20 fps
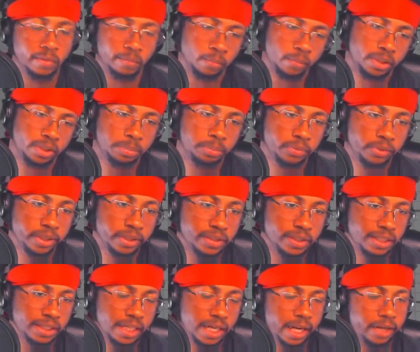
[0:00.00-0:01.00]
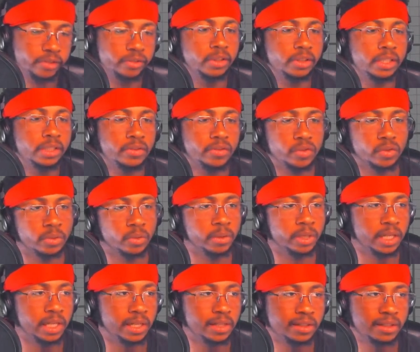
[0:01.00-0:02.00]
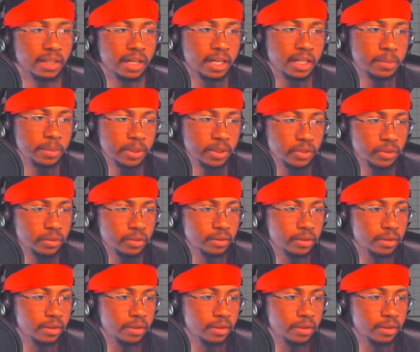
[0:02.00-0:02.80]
Which brings us naturally to his side special.